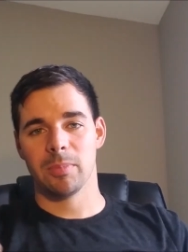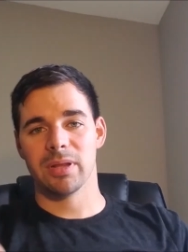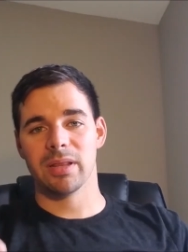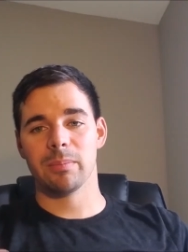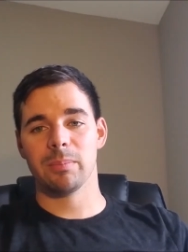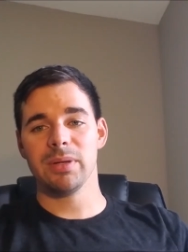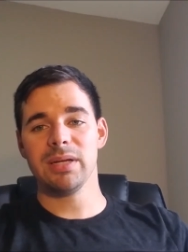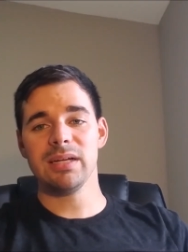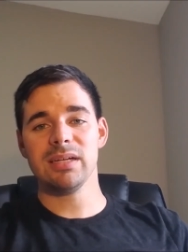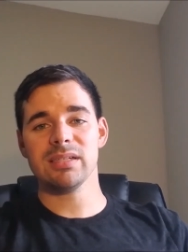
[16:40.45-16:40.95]
But
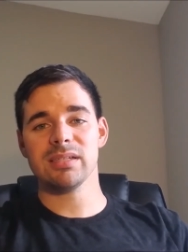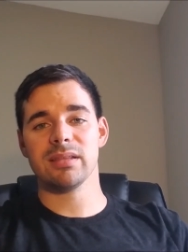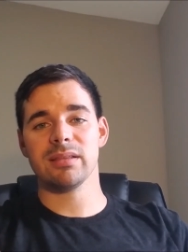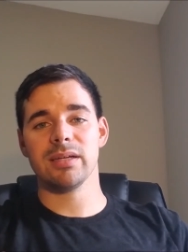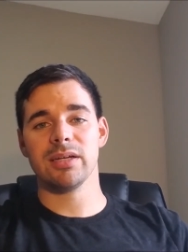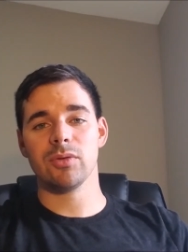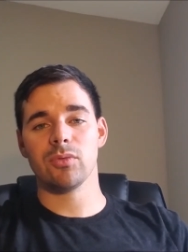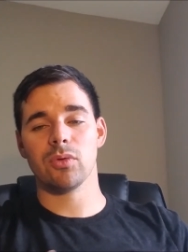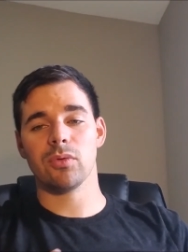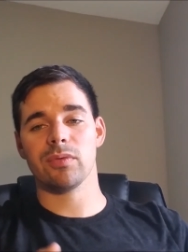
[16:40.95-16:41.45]
the biggest
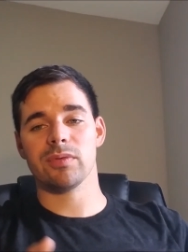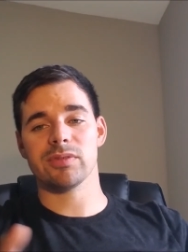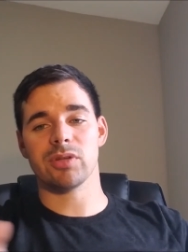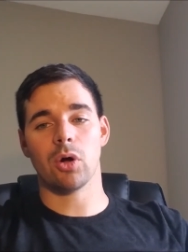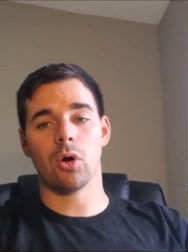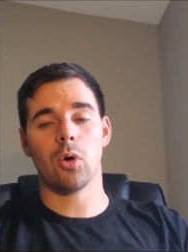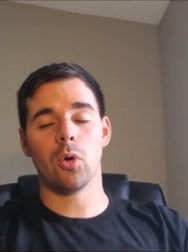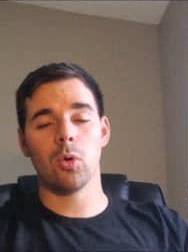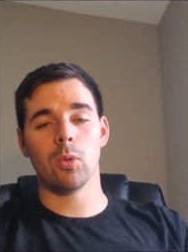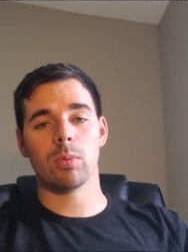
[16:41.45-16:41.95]
thing through this
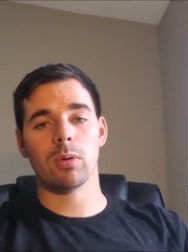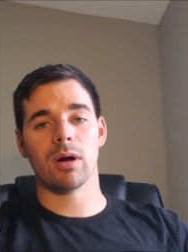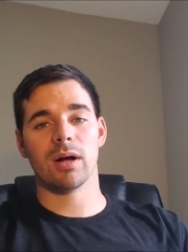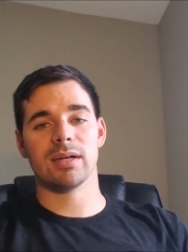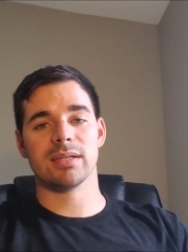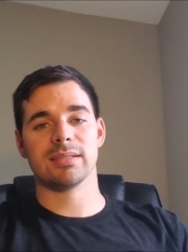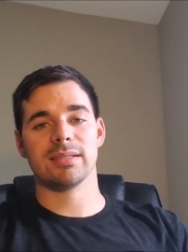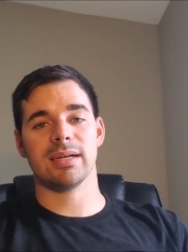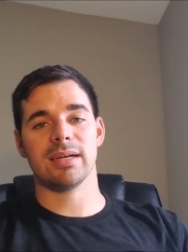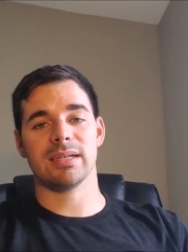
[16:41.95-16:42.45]
whole
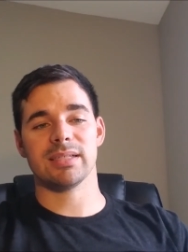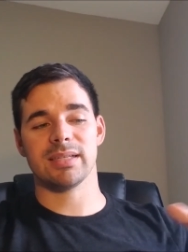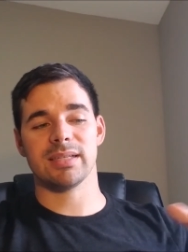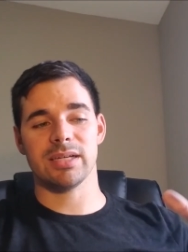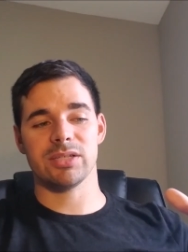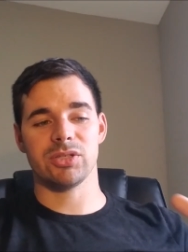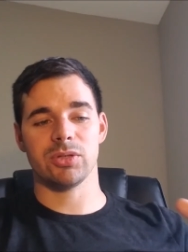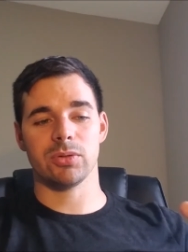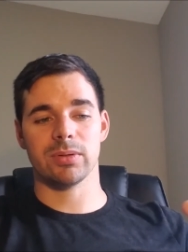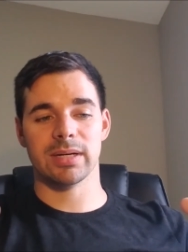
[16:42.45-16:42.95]
process,
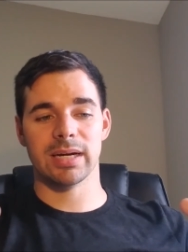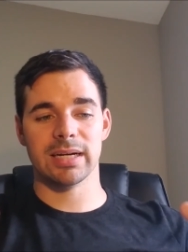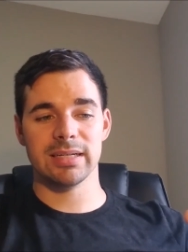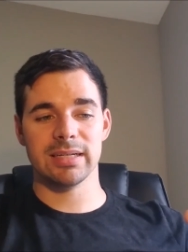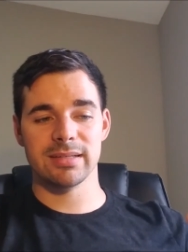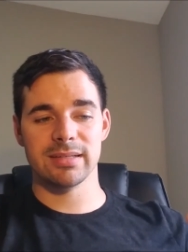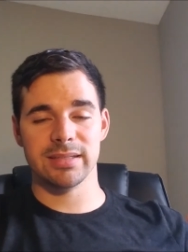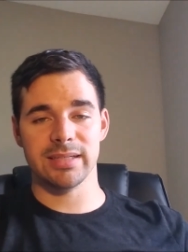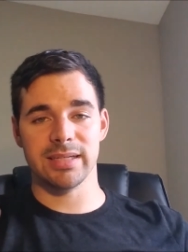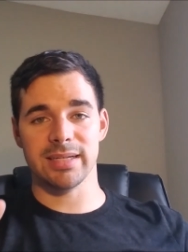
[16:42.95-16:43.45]
as you can kind
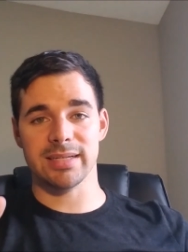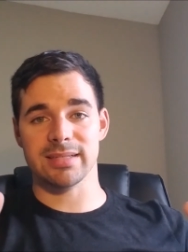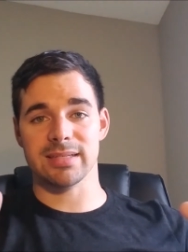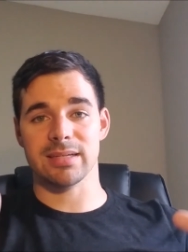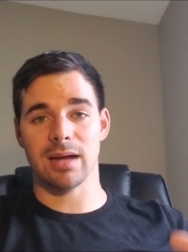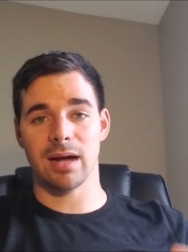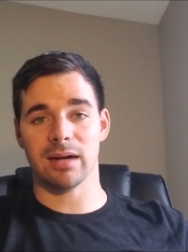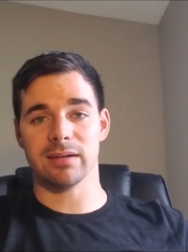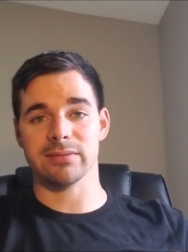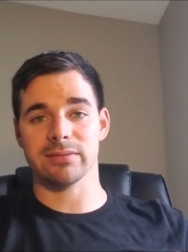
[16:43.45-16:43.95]
of see, is
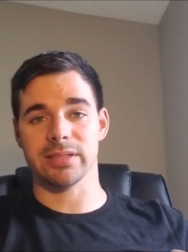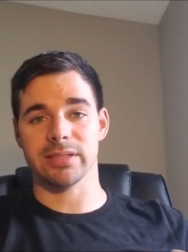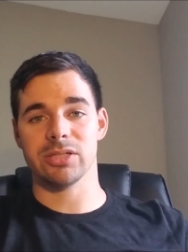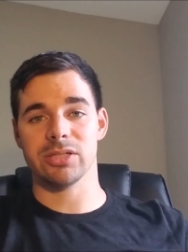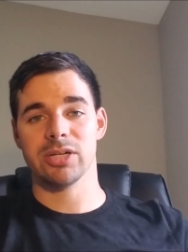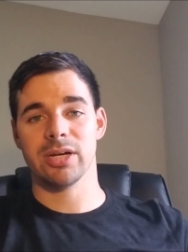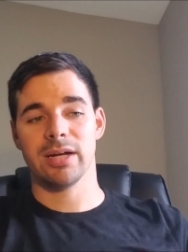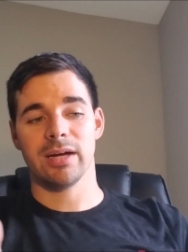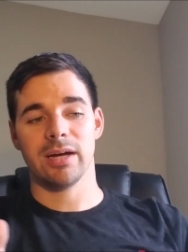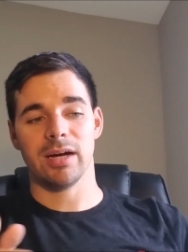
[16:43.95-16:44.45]
knowledge.